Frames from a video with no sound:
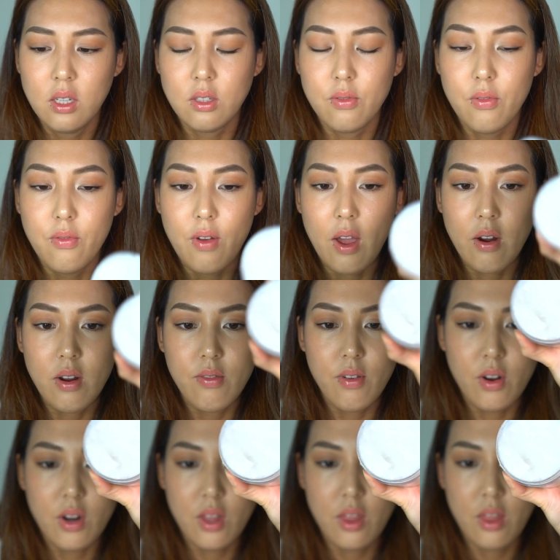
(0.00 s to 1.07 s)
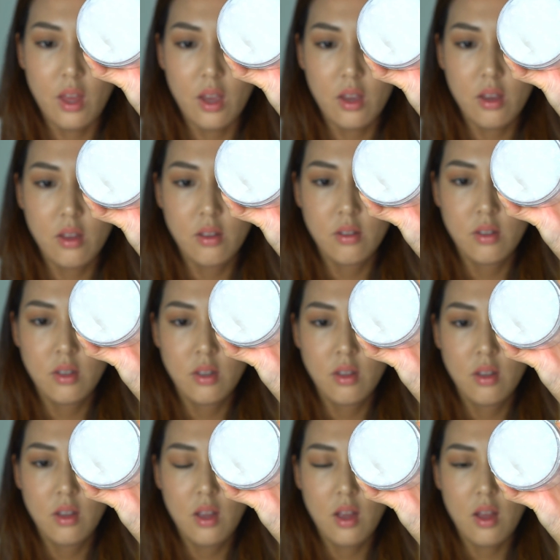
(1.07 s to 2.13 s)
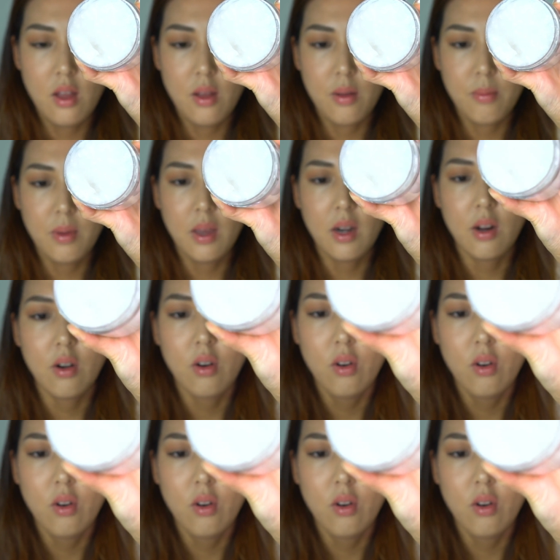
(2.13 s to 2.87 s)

It's very, very thick. And I